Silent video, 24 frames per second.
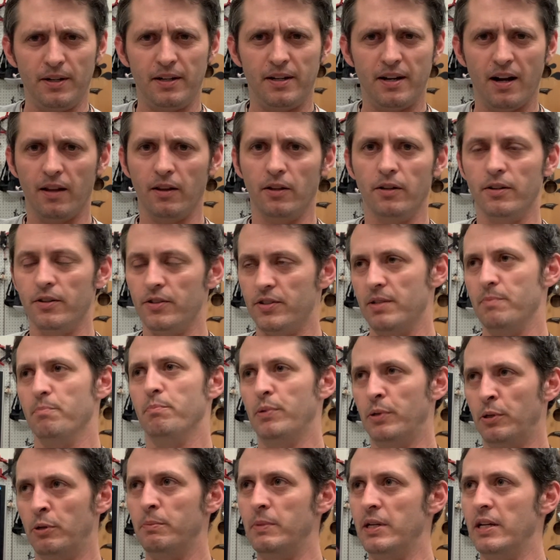colors, and
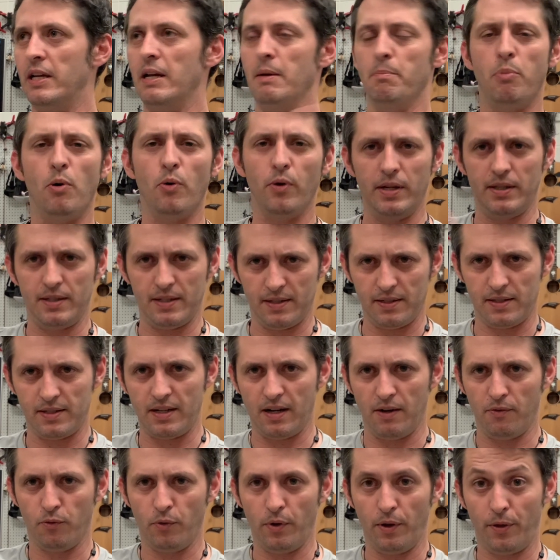boom, you get points and
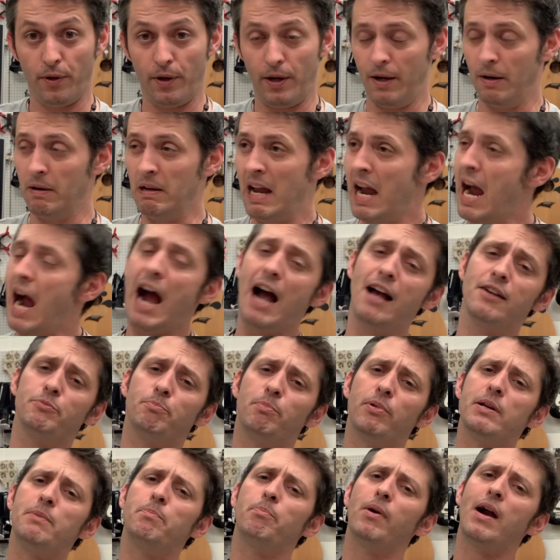stuff with it. I was
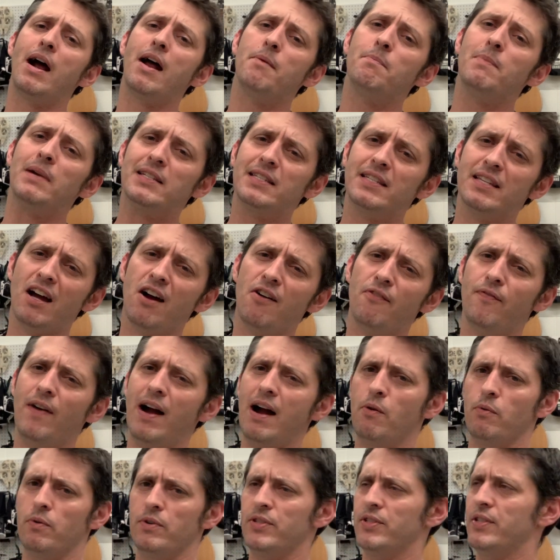pretty proud of myself. I
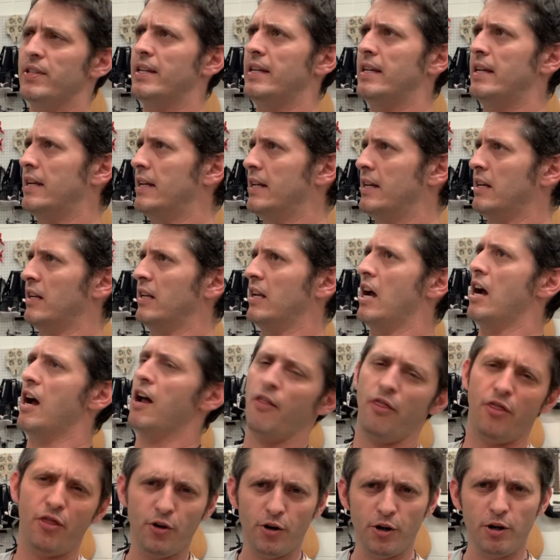was in
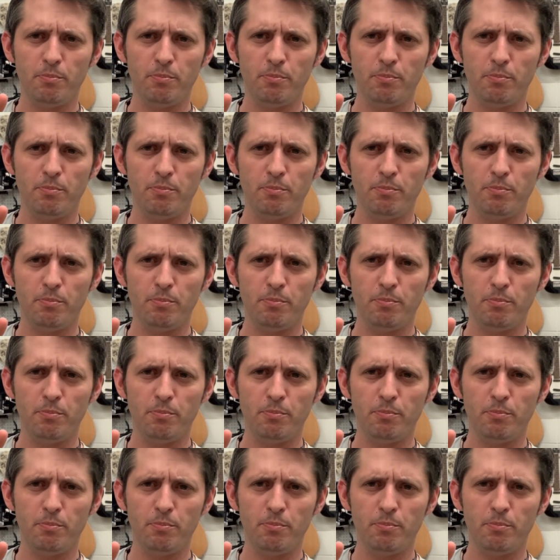3rd